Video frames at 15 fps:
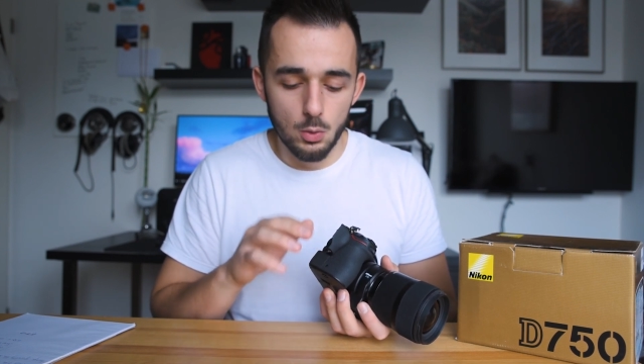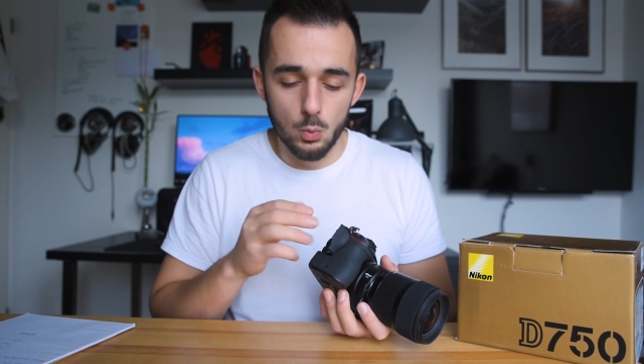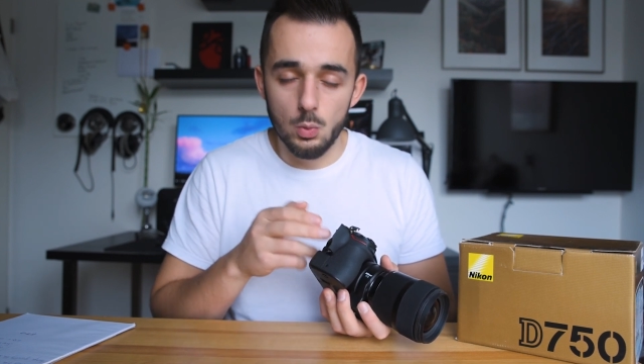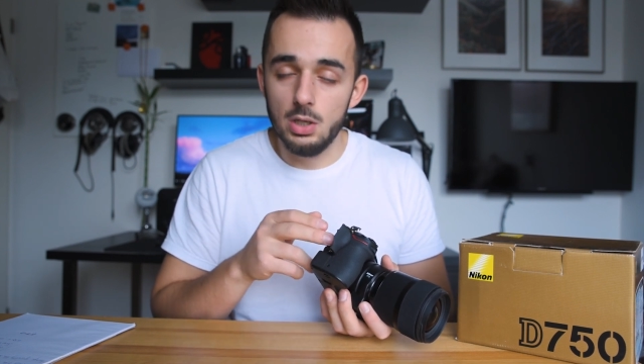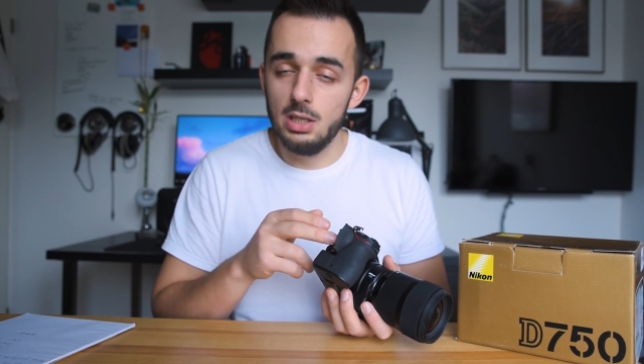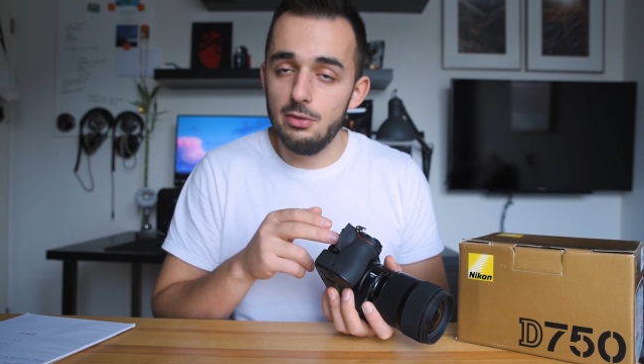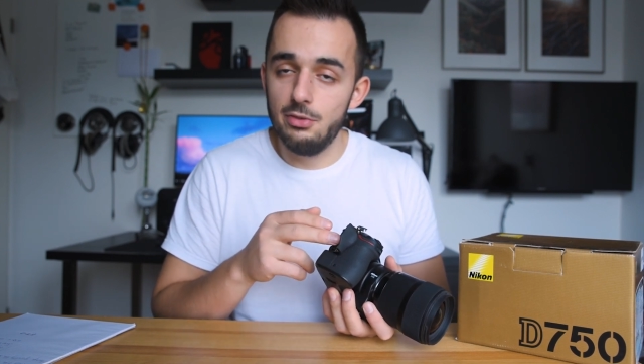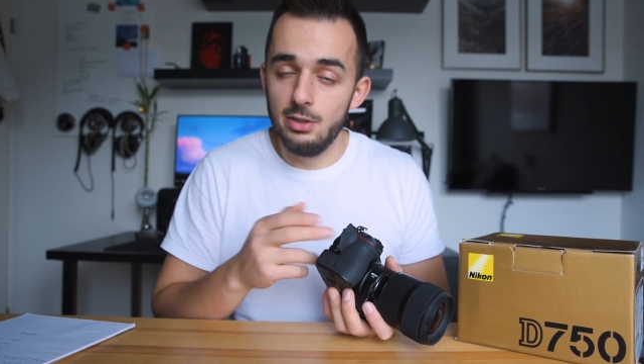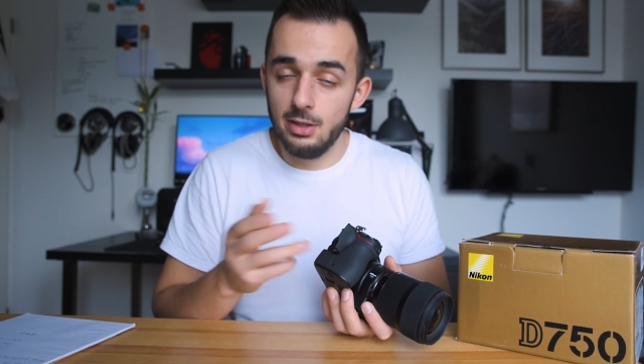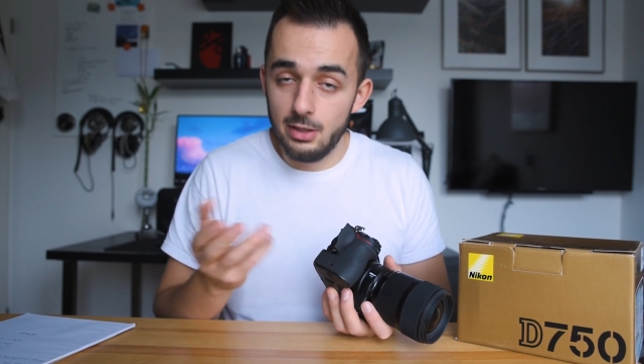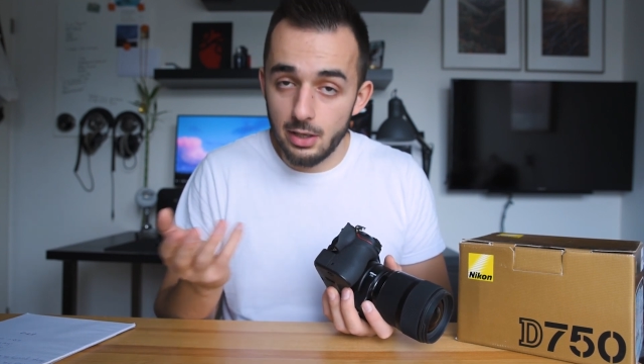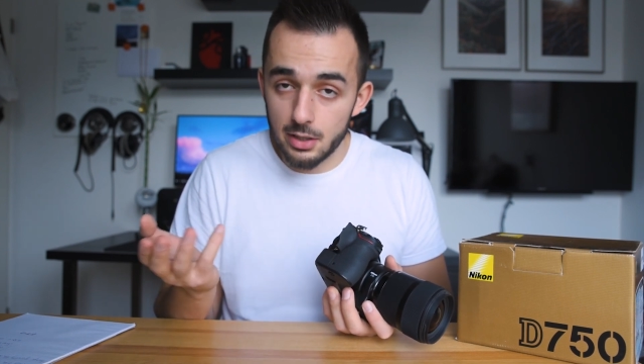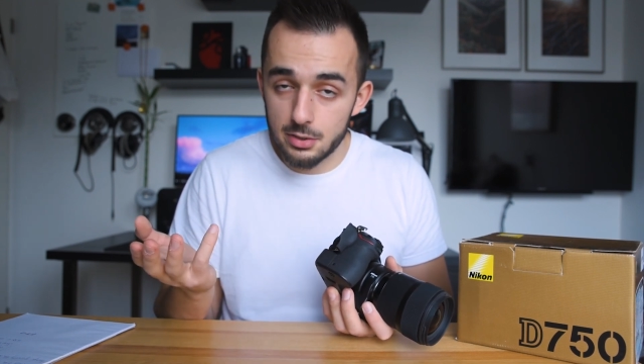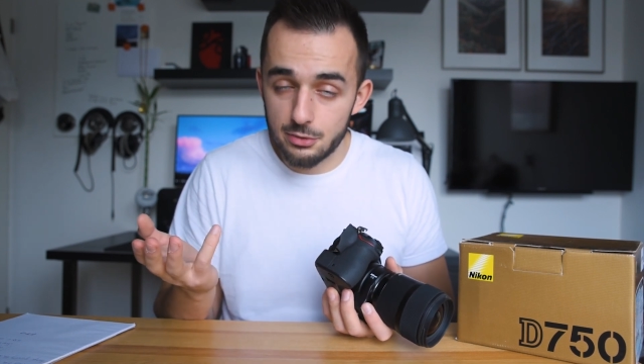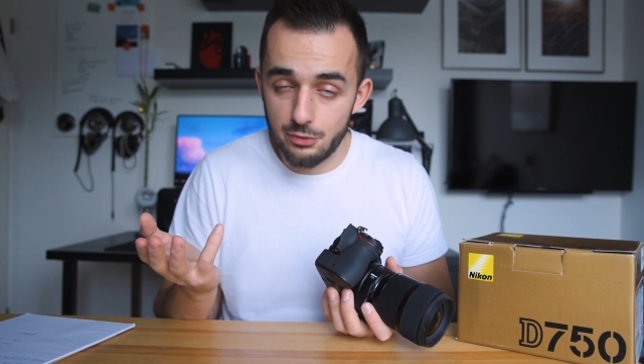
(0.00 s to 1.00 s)
what if it
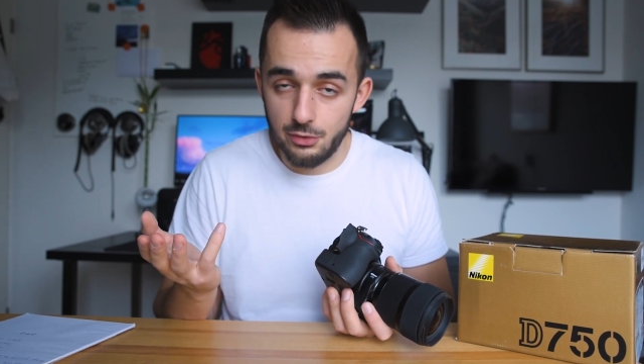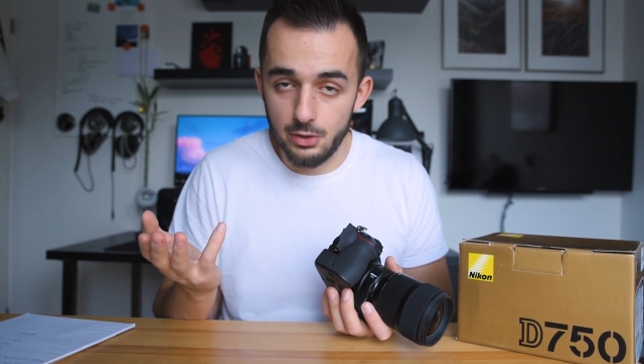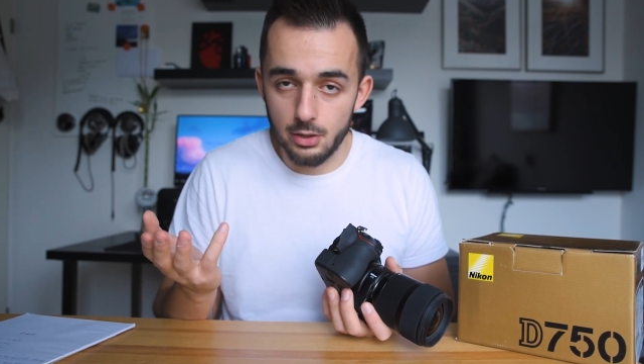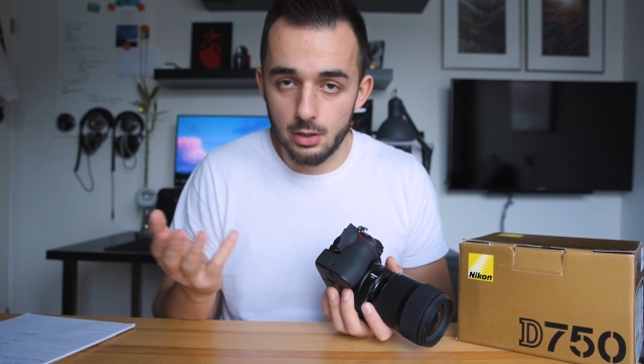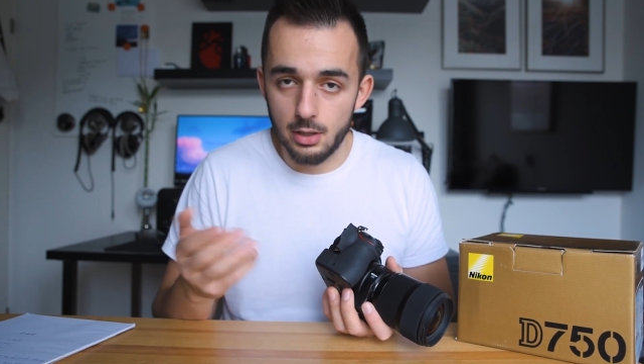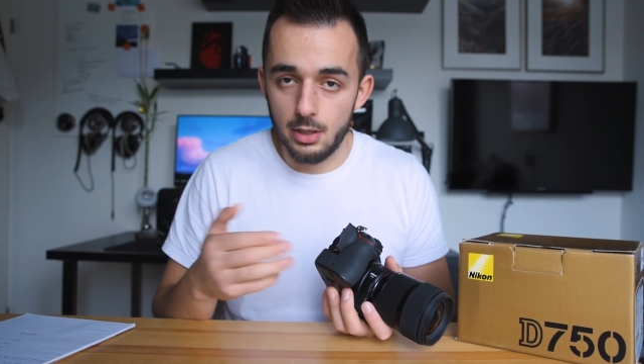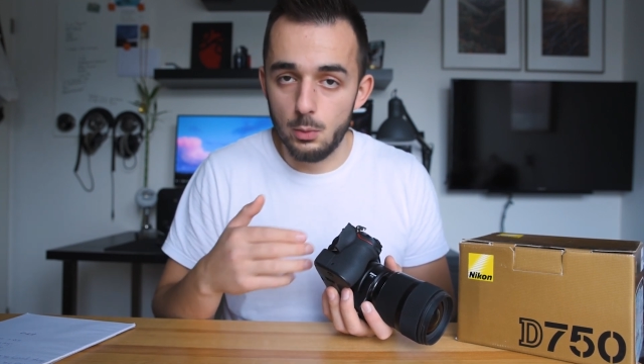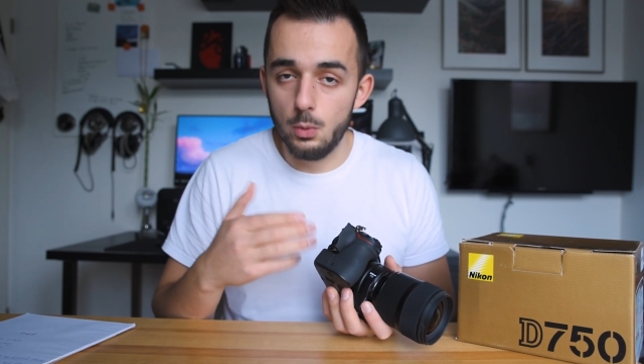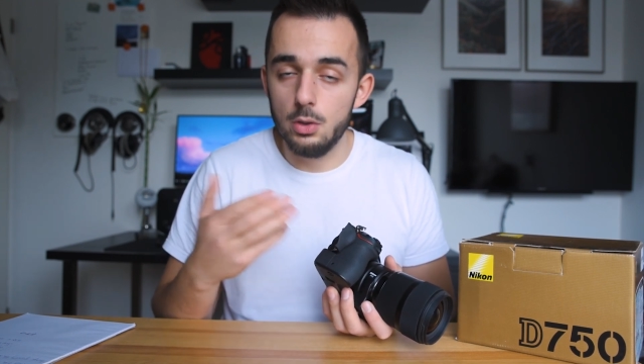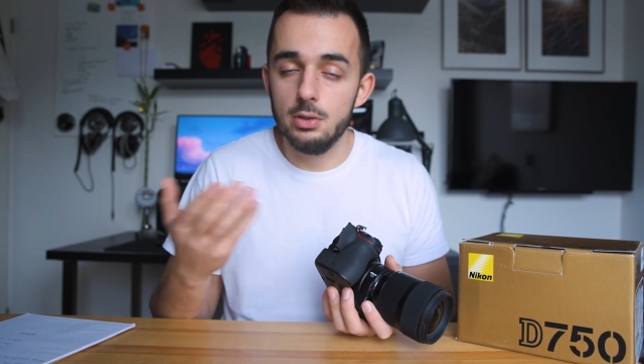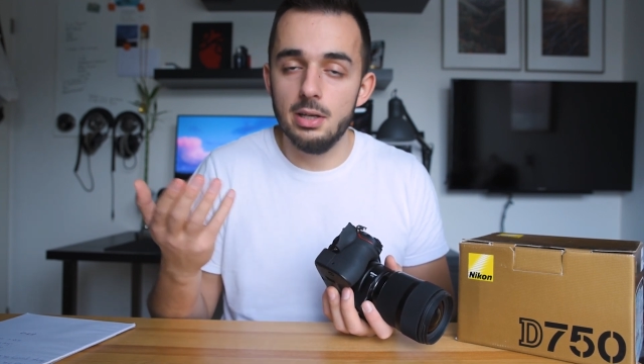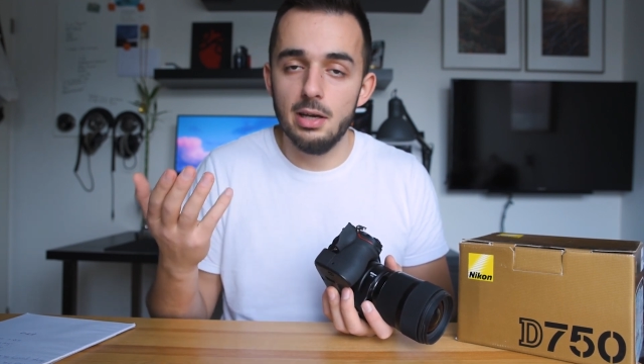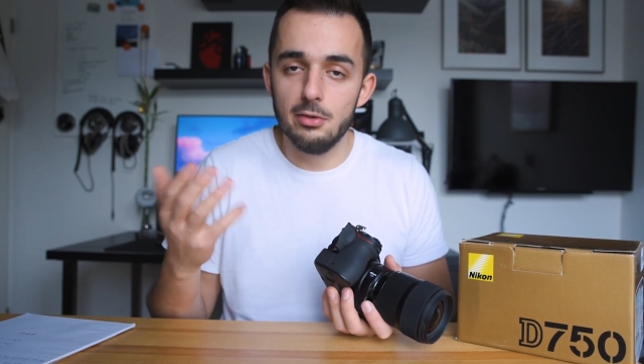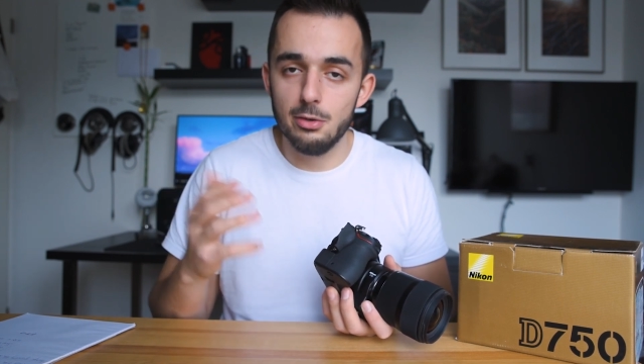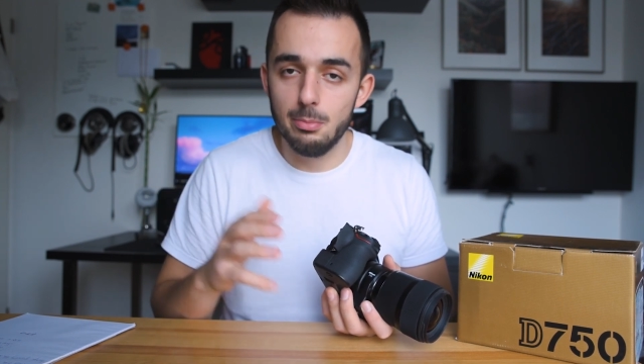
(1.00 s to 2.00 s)
does fail? I
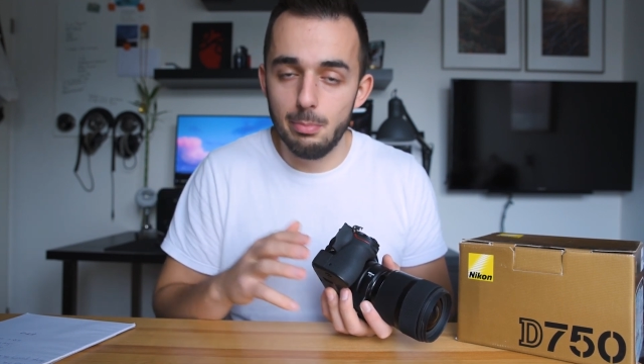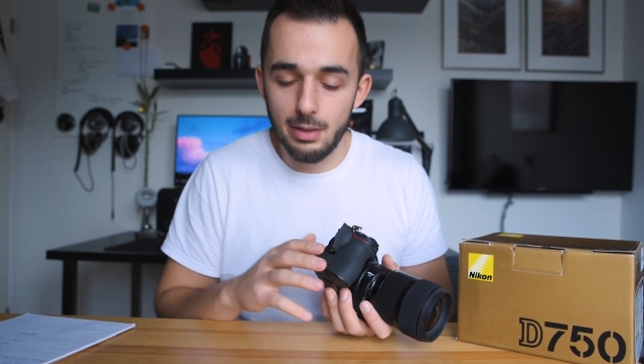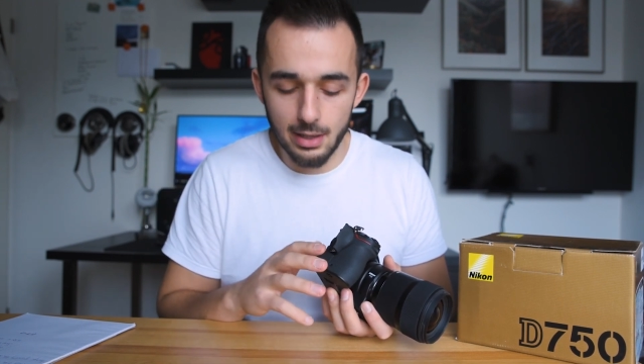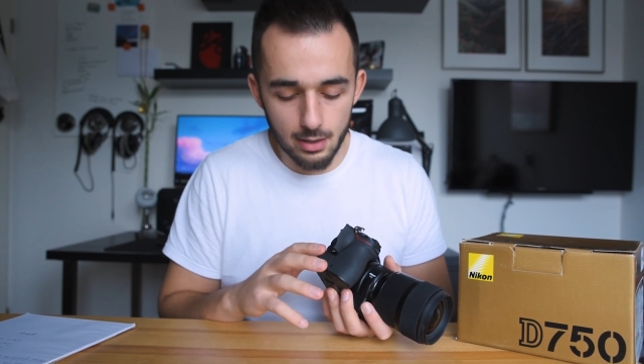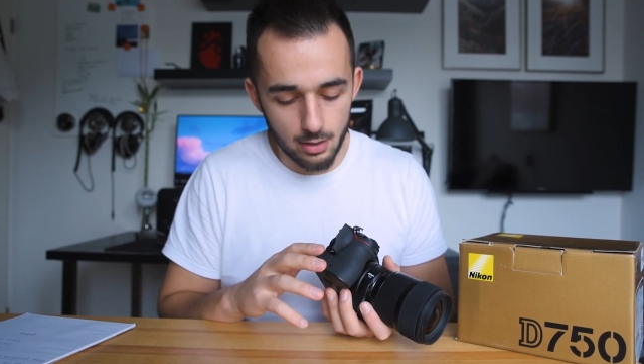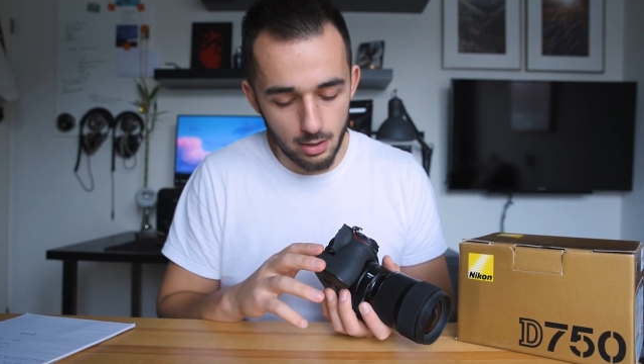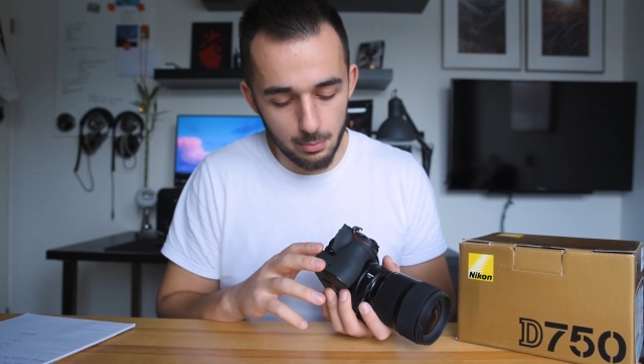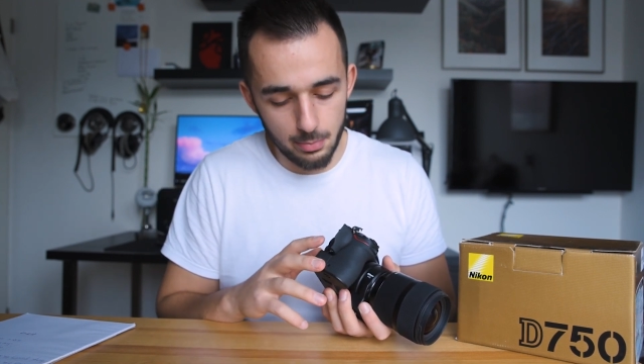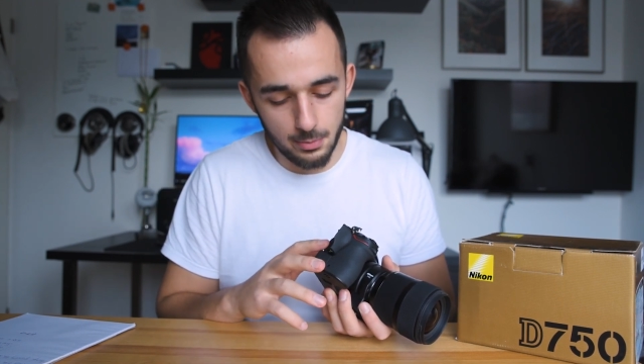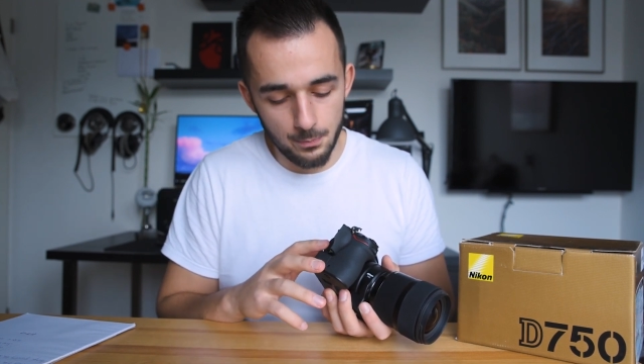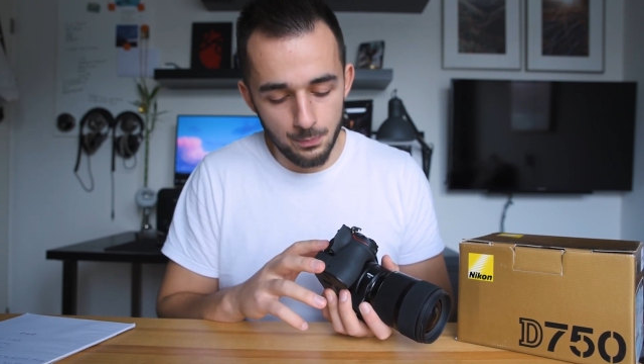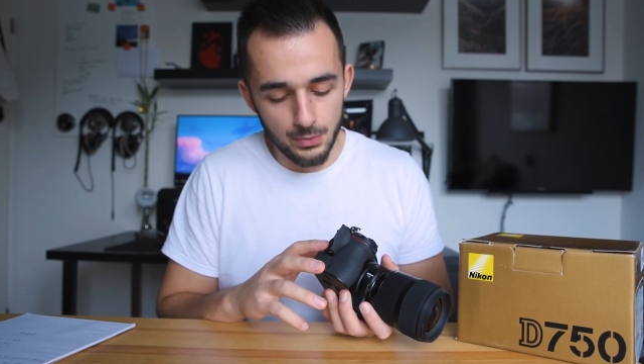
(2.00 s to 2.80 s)
won't have a backup.